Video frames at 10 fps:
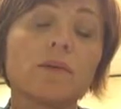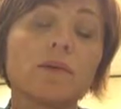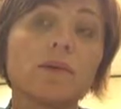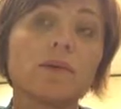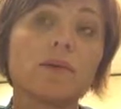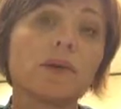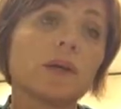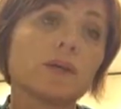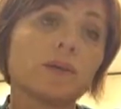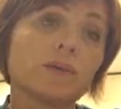when we're
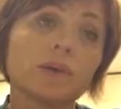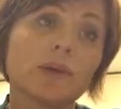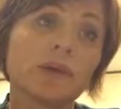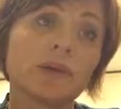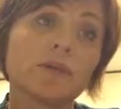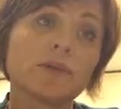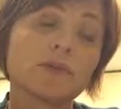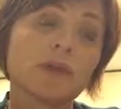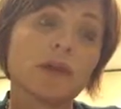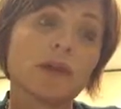looking at
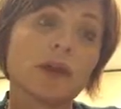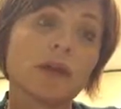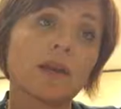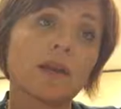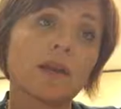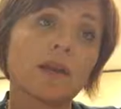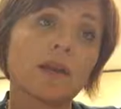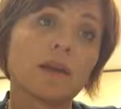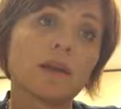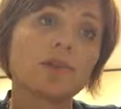diversifying that
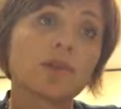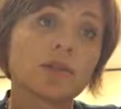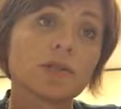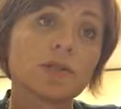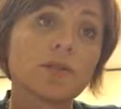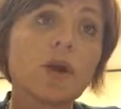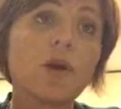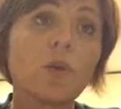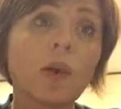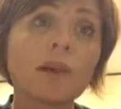instruction. So
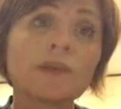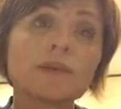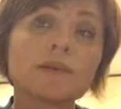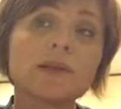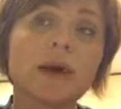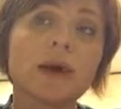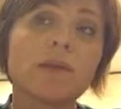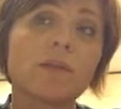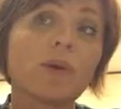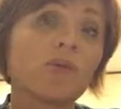when is
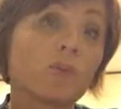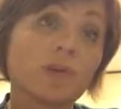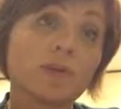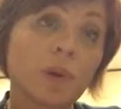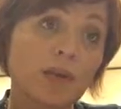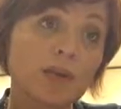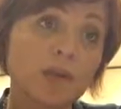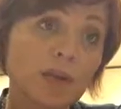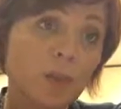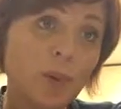information
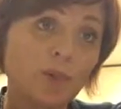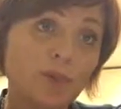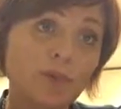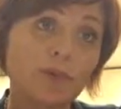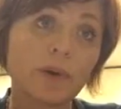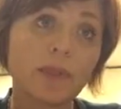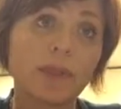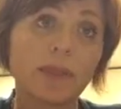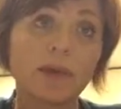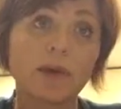processing approach? I
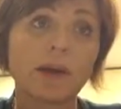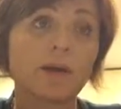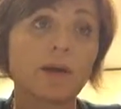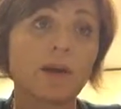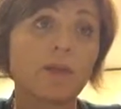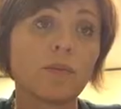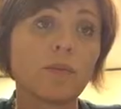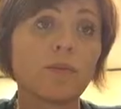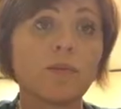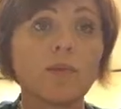think that
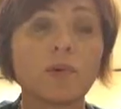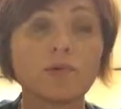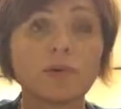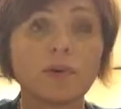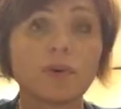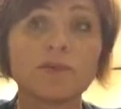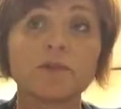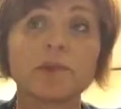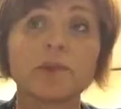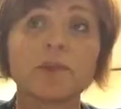most of you are
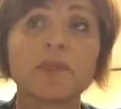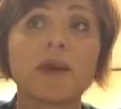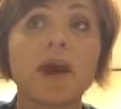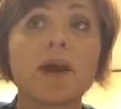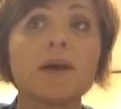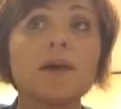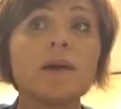familiar with that.